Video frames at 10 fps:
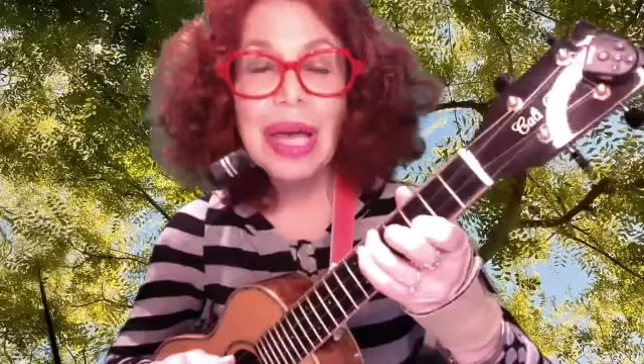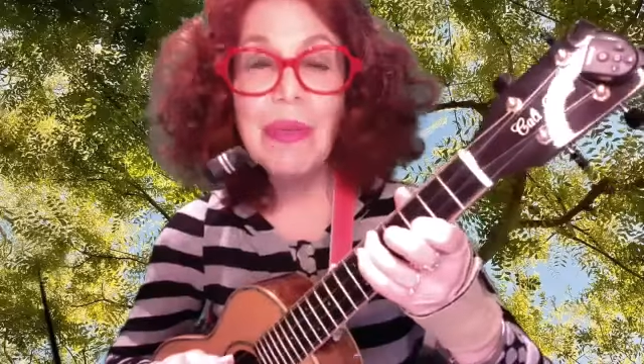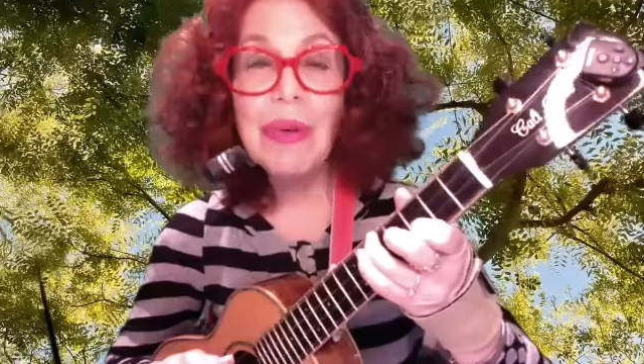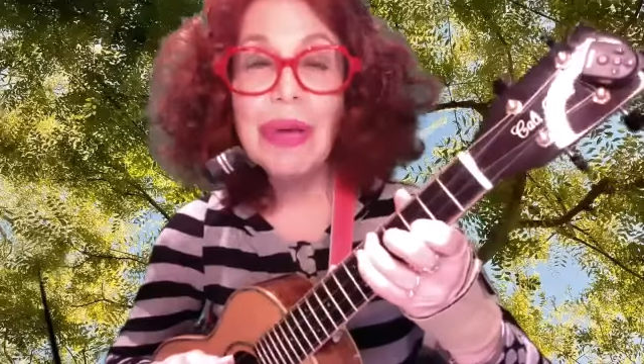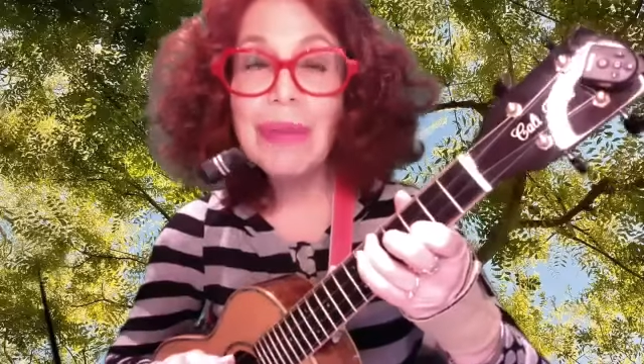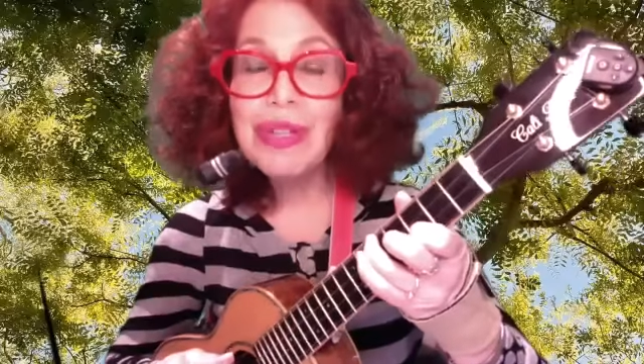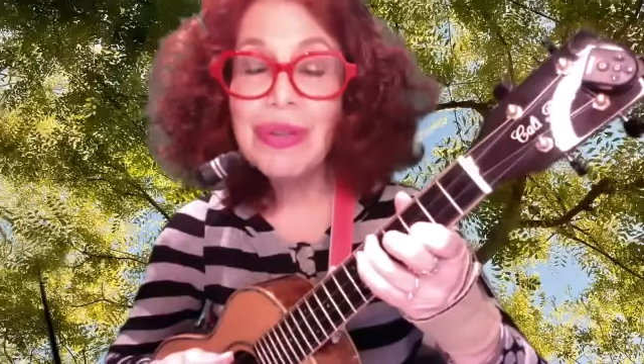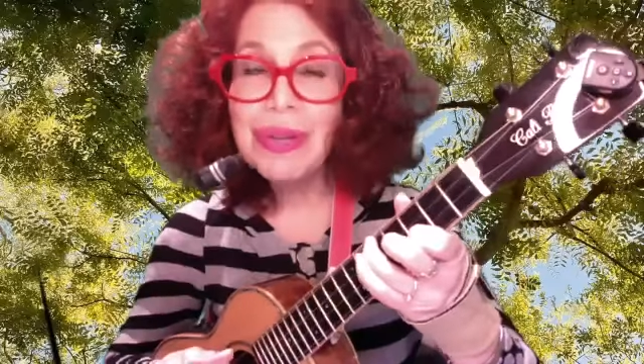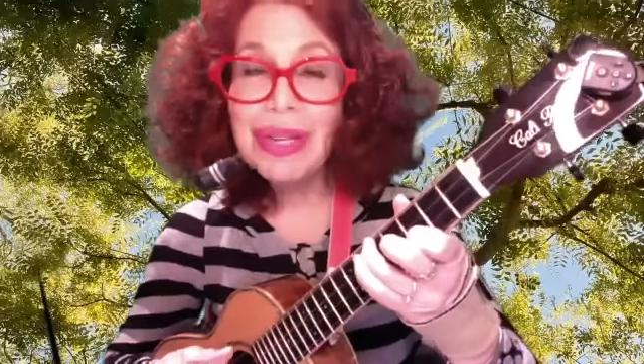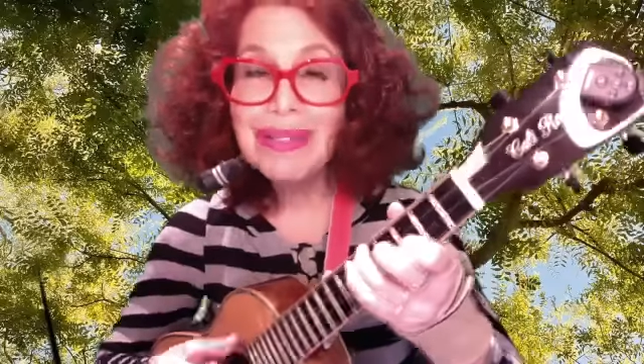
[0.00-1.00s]
What I'm
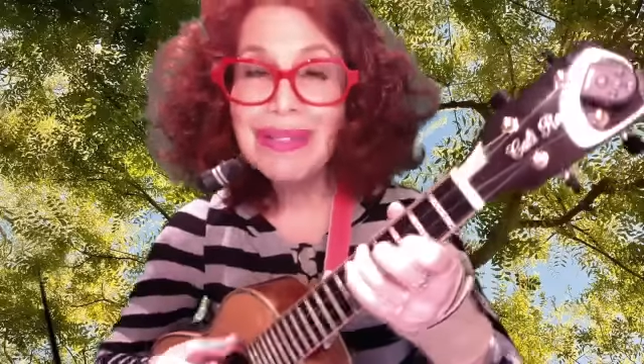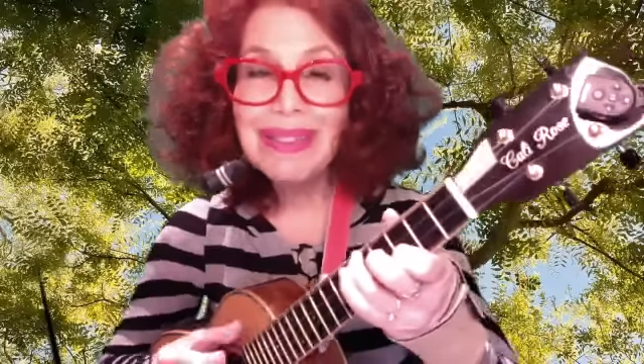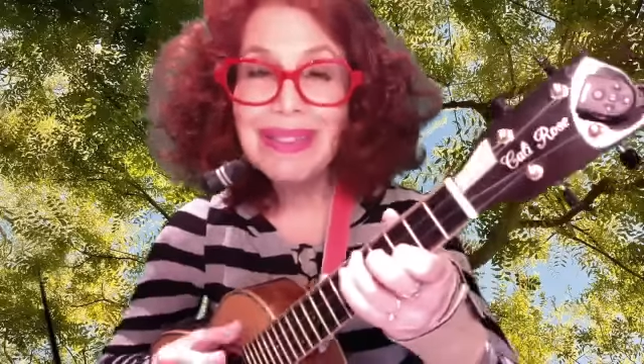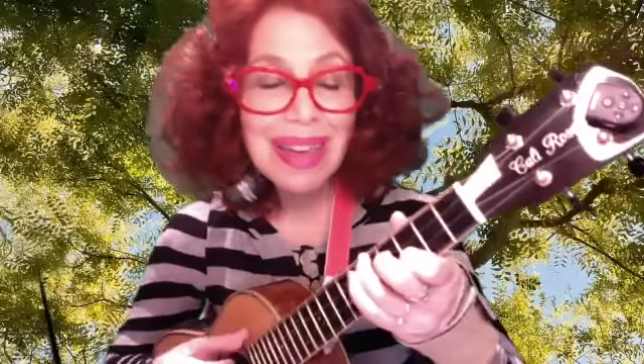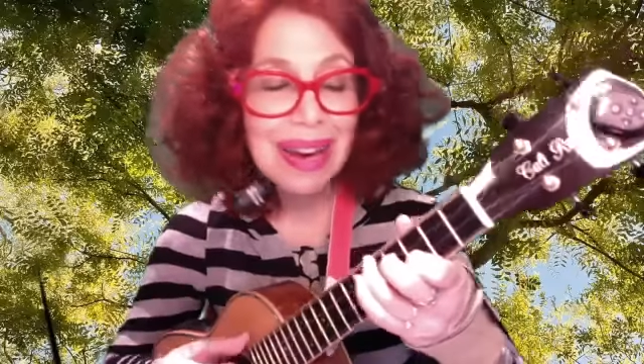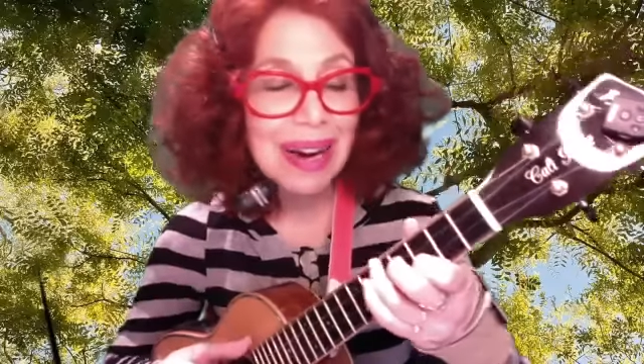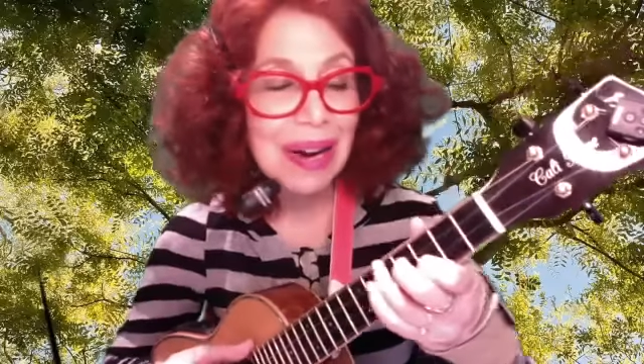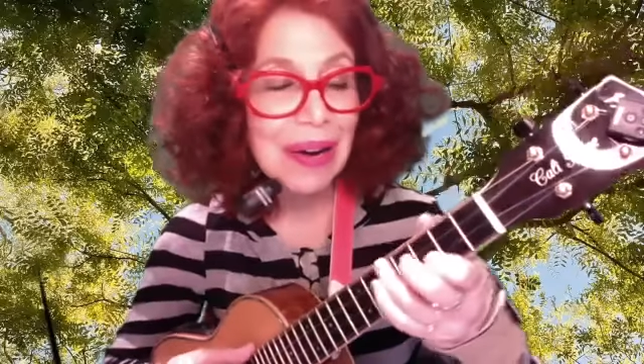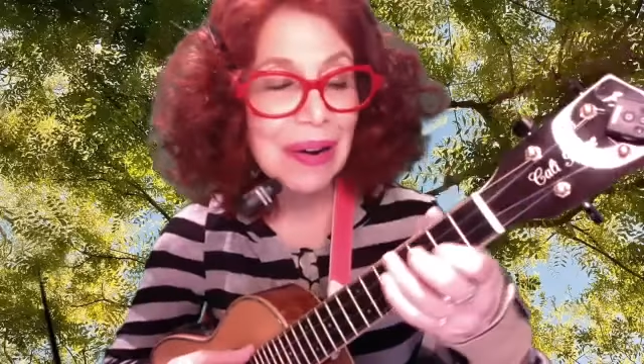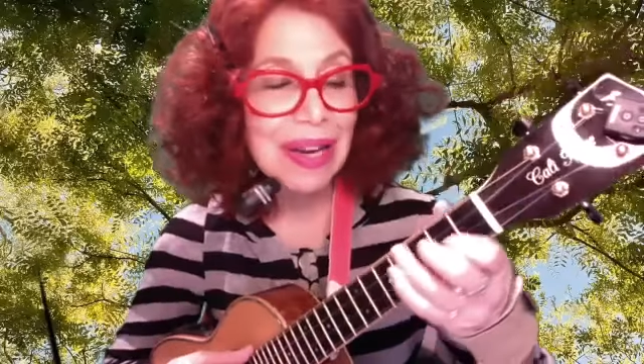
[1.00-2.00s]
doing
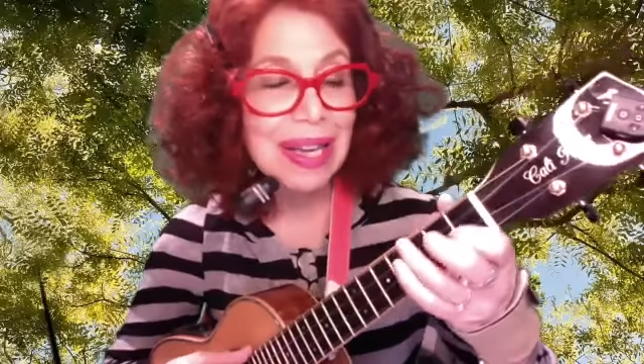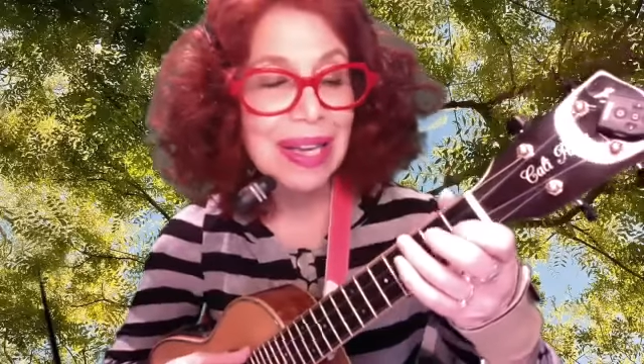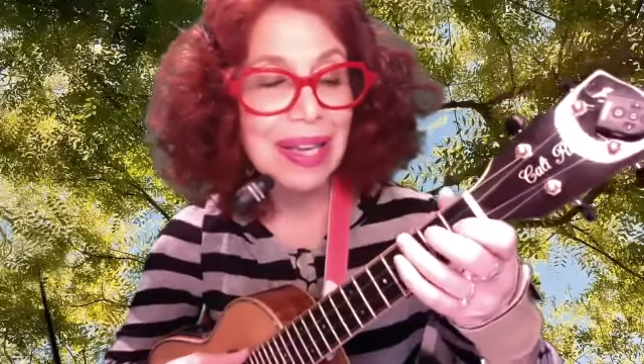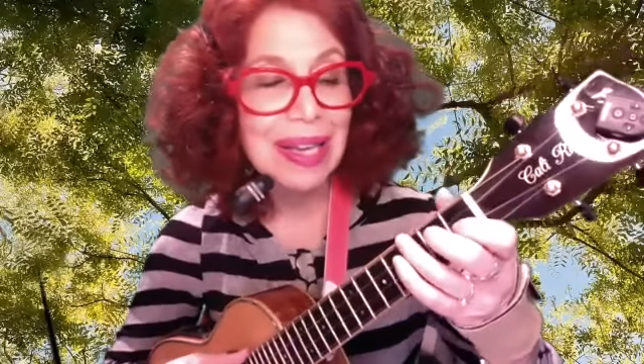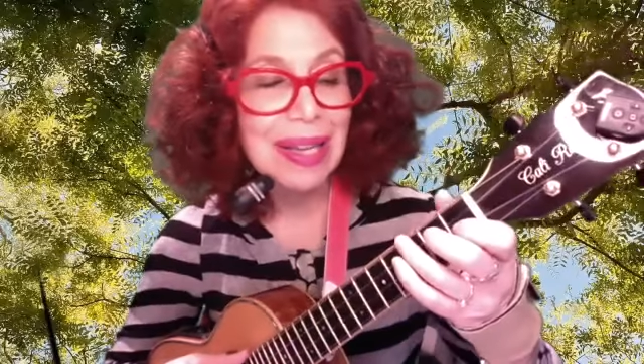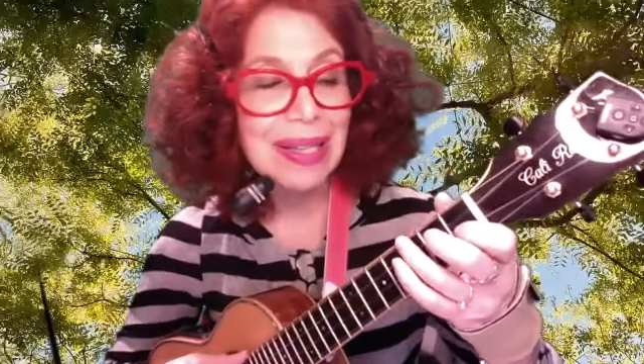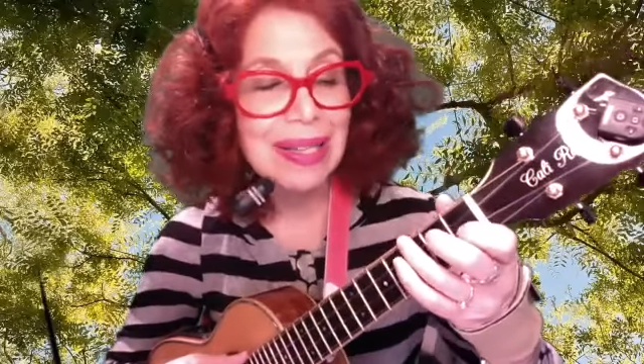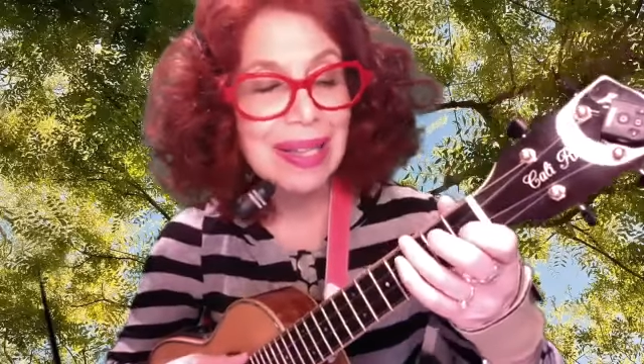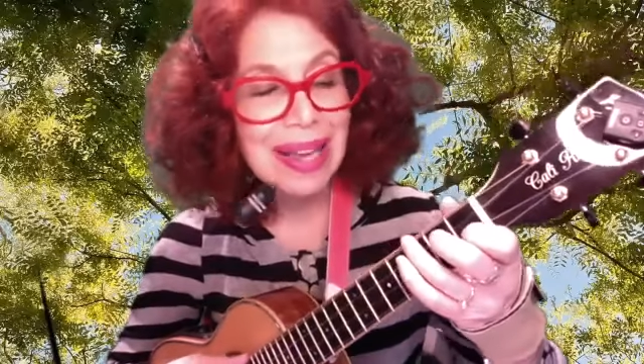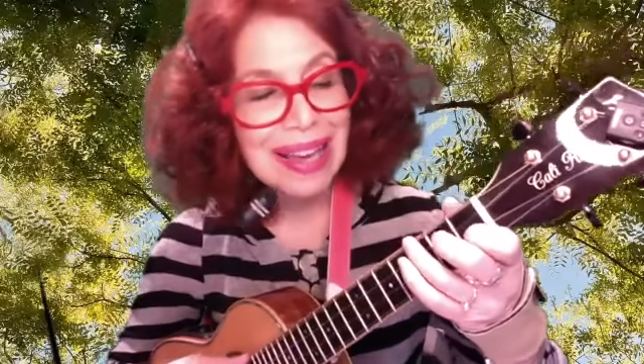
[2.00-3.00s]
there is,